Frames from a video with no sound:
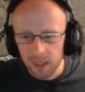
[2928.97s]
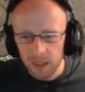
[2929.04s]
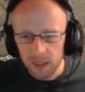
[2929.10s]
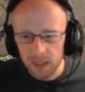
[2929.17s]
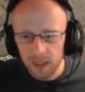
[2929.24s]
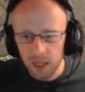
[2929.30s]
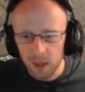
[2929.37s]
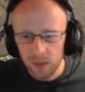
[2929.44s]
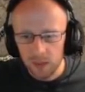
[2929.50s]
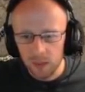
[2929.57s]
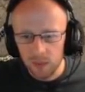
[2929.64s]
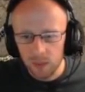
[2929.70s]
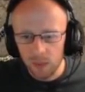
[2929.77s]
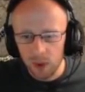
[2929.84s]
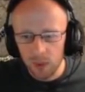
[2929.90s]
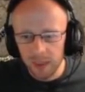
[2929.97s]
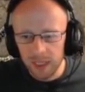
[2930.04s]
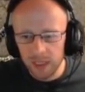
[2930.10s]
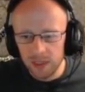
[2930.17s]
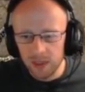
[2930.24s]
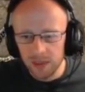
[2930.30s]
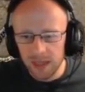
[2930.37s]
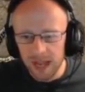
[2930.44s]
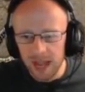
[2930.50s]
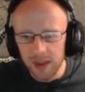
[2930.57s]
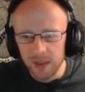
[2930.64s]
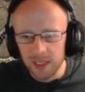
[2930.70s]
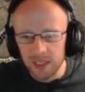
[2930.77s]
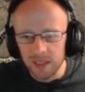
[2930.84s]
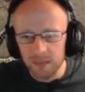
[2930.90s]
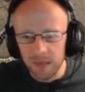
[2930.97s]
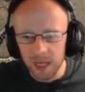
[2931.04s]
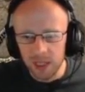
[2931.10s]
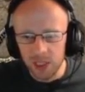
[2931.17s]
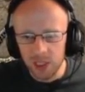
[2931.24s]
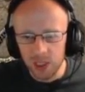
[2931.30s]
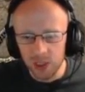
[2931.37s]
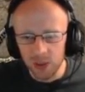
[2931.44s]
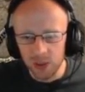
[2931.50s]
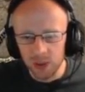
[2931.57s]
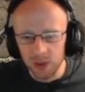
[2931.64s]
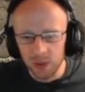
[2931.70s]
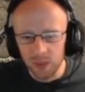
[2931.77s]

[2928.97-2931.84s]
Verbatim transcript: So, what we need to do now is to make sure